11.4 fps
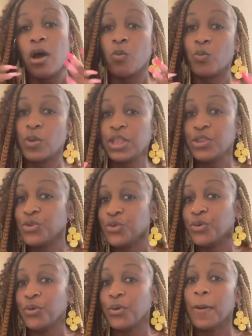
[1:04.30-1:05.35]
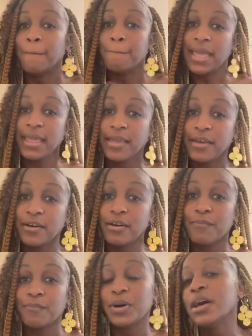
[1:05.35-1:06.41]
we do
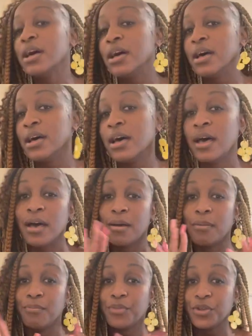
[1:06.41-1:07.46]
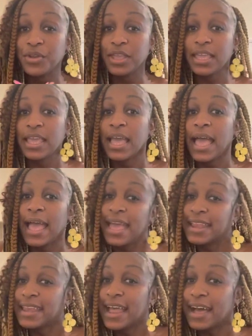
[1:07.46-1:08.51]
makeup, beauty,
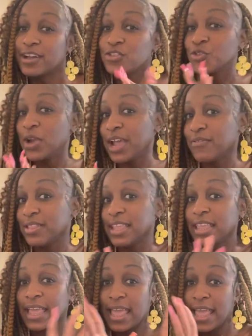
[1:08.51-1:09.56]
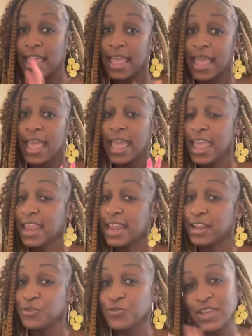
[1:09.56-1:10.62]
and now traveling, and I
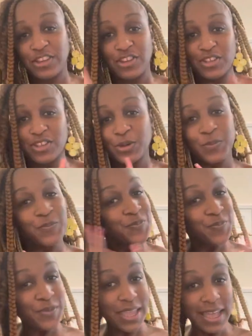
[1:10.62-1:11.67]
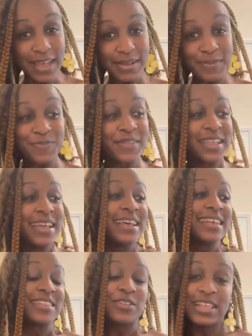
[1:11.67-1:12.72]
do fashion. So yeah,
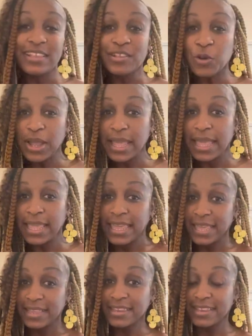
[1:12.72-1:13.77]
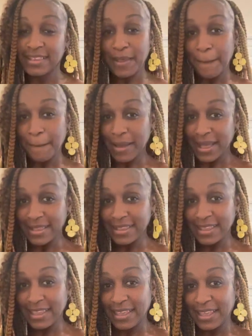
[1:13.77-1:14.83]
so let's go ahead and get into this
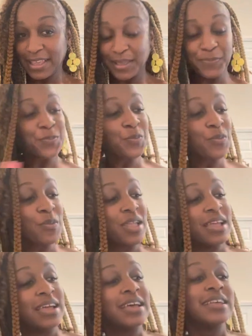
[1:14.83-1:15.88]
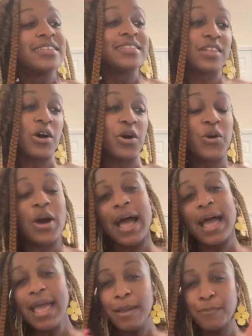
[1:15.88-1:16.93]
unboxing. So I
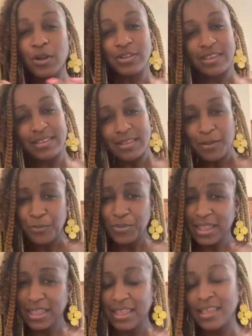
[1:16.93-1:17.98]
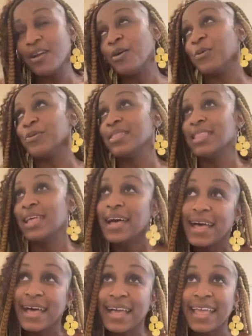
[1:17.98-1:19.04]
had purchased something
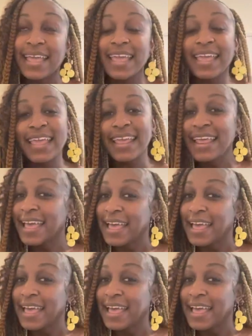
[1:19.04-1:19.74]
online,